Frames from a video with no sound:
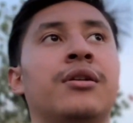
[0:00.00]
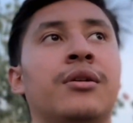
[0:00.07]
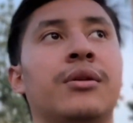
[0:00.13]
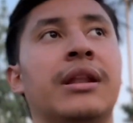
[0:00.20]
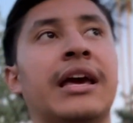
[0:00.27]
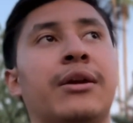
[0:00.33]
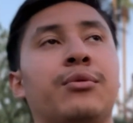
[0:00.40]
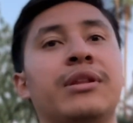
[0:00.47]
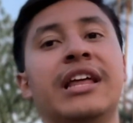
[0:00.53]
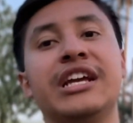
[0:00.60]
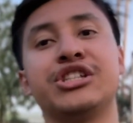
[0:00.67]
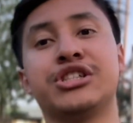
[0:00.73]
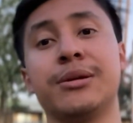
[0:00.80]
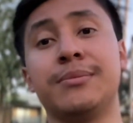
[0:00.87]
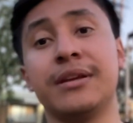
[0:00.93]

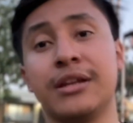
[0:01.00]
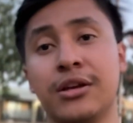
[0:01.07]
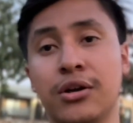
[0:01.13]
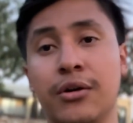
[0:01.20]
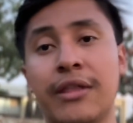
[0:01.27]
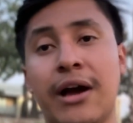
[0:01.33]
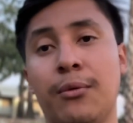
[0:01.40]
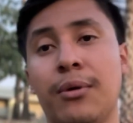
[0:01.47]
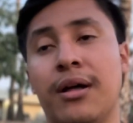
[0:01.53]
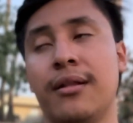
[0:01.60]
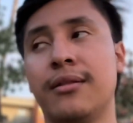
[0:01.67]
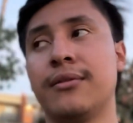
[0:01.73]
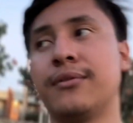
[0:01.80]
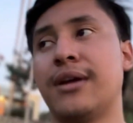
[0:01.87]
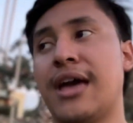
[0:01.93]
relationship didn't go that well,
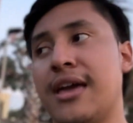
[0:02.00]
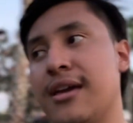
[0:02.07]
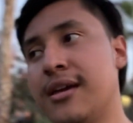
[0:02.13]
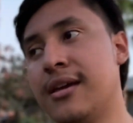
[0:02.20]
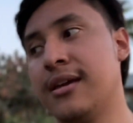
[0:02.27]
right?